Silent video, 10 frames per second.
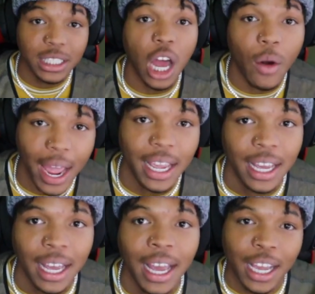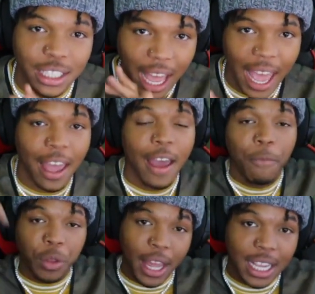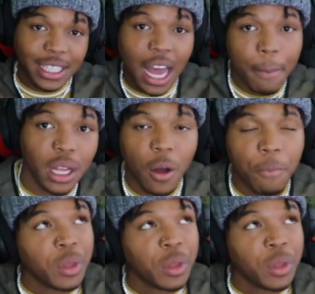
all right. Cause hey, the link is down below.